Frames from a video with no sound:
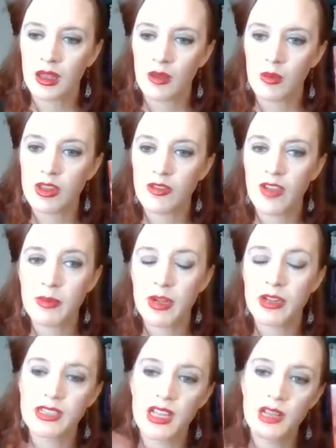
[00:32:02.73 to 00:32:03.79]
Well, the
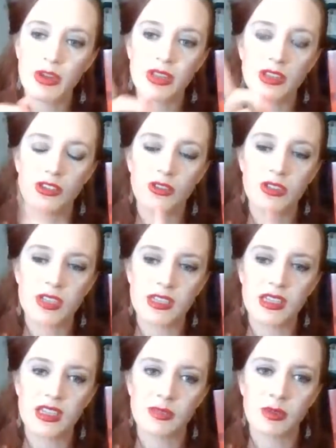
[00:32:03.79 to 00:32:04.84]
vampires celebrate the solstice in this